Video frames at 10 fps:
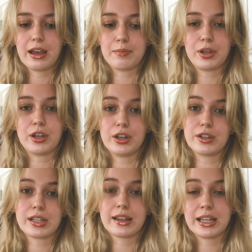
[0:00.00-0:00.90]

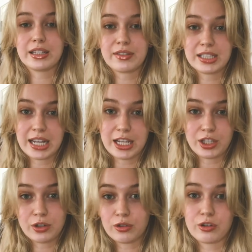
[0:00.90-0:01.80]
because at the end of the day,
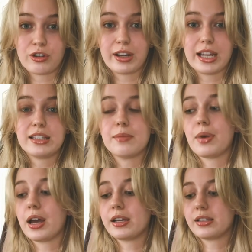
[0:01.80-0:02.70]
you're a creative
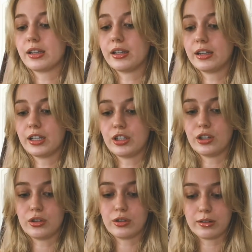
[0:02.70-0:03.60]
person and
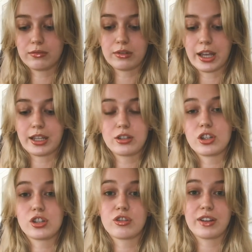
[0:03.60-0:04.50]
you like
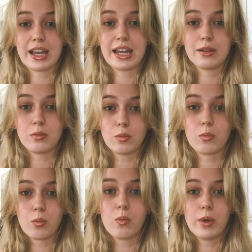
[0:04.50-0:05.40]
just create
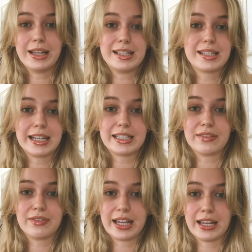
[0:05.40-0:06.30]

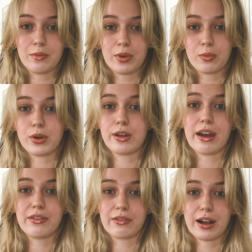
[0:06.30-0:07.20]
instinctively with what you
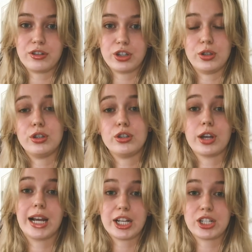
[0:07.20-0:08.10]
have around you. You
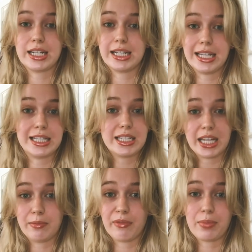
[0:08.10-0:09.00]
don't actually need a
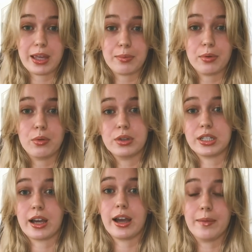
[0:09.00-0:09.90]
team of people all the
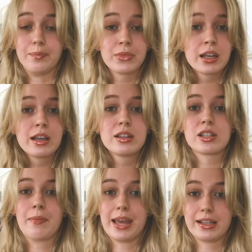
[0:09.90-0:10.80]
time
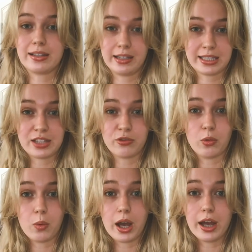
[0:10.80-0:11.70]
to make successful
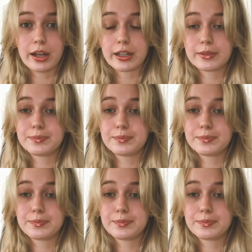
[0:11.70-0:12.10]
work.